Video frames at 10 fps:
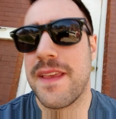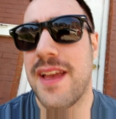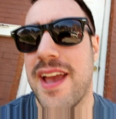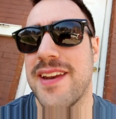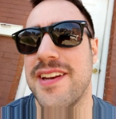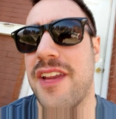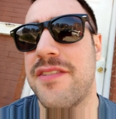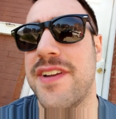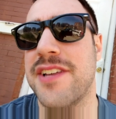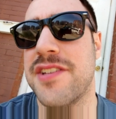And in
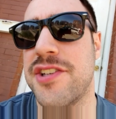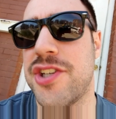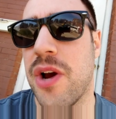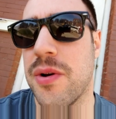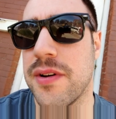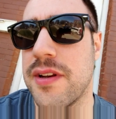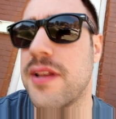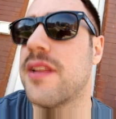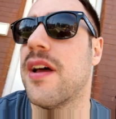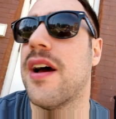other videos he's shown
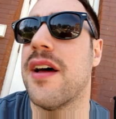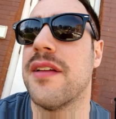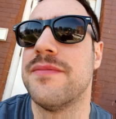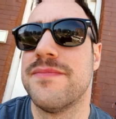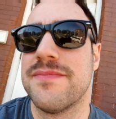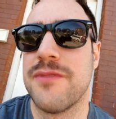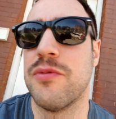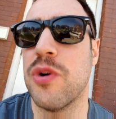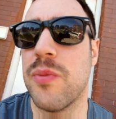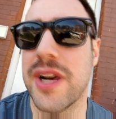the
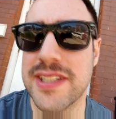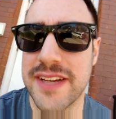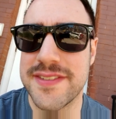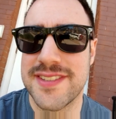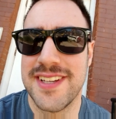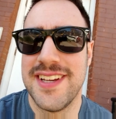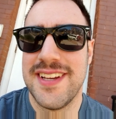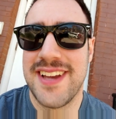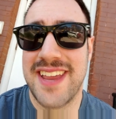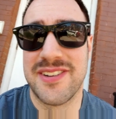room where he lifts,
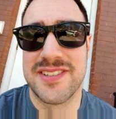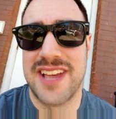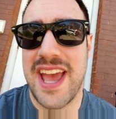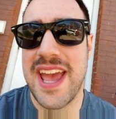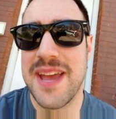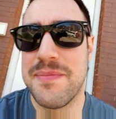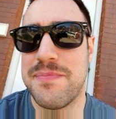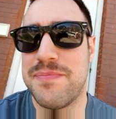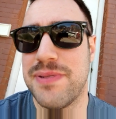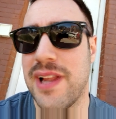and there's
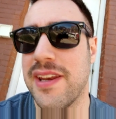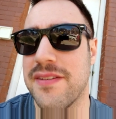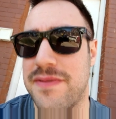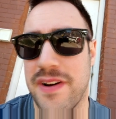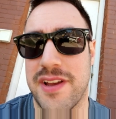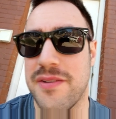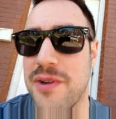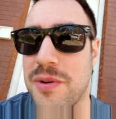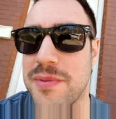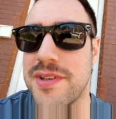plenty of fucking
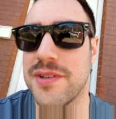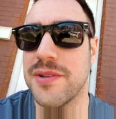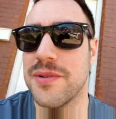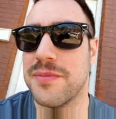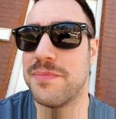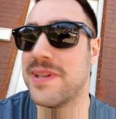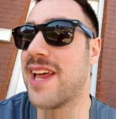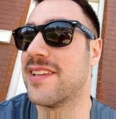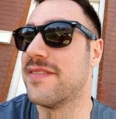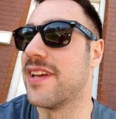room to be
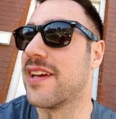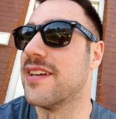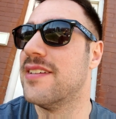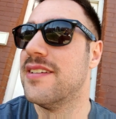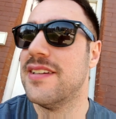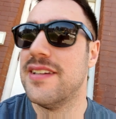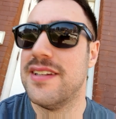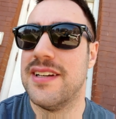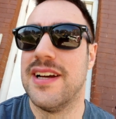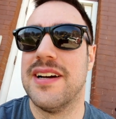deadlifting,
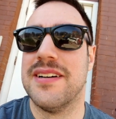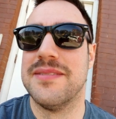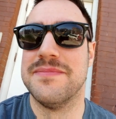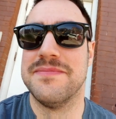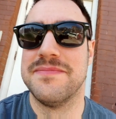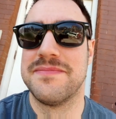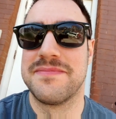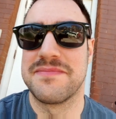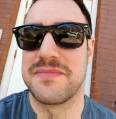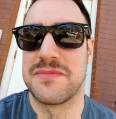
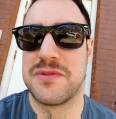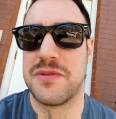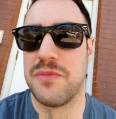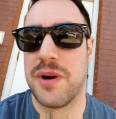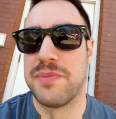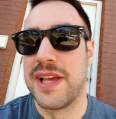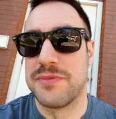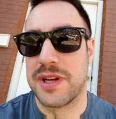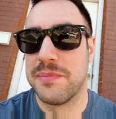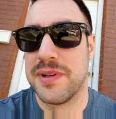to where a
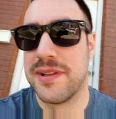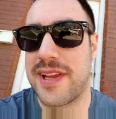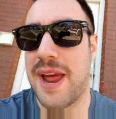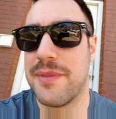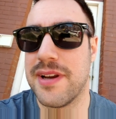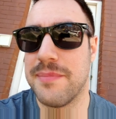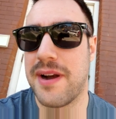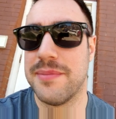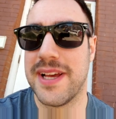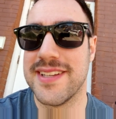place where he can put the camera in a
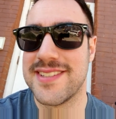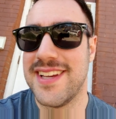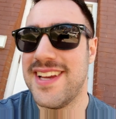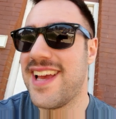better place.